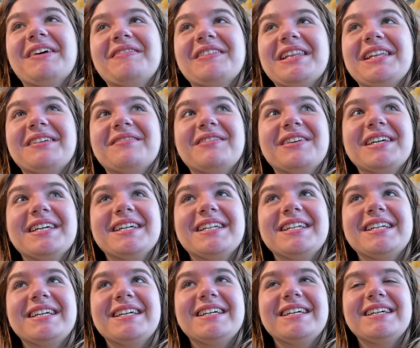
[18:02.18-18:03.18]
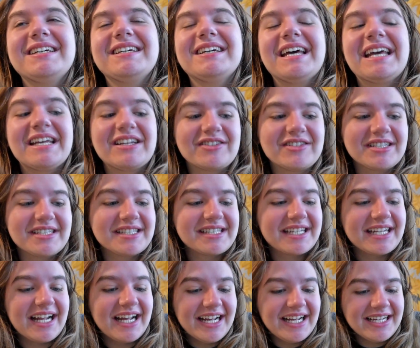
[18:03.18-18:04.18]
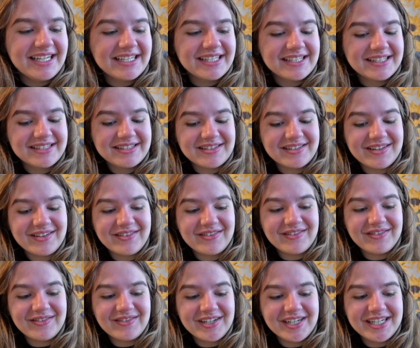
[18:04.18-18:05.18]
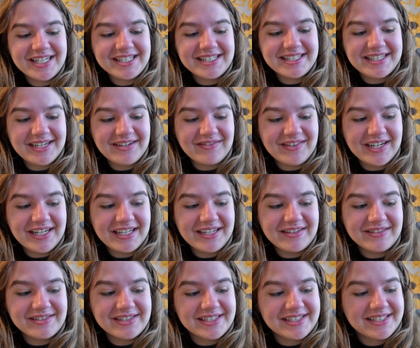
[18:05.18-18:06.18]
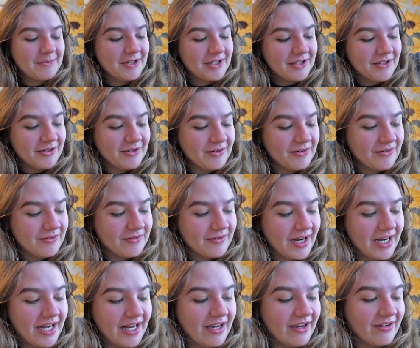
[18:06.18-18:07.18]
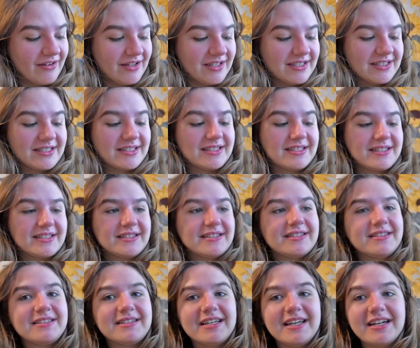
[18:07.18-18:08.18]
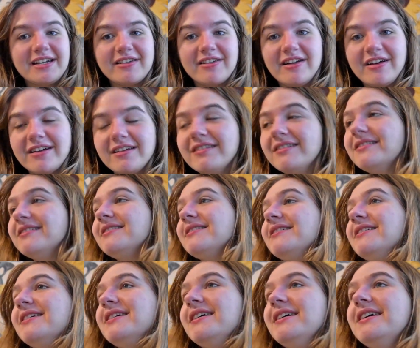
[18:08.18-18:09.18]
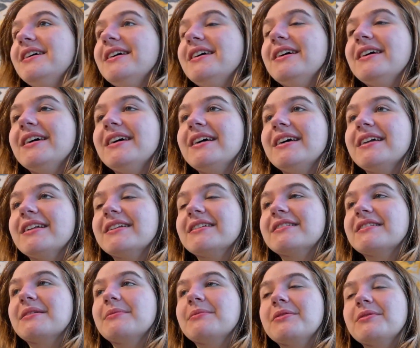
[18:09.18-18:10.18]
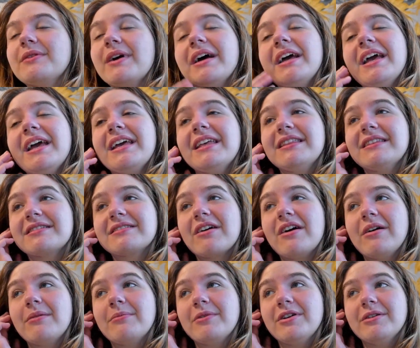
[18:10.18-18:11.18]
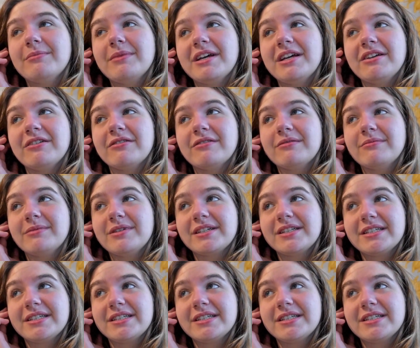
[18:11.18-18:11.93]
I'm a little bit anxious today, so we're gonna see how writing goes. I'm gonna go right now because it's 8 o'clock and it's time to do it. I hate this cotton ball in my ear. Oh my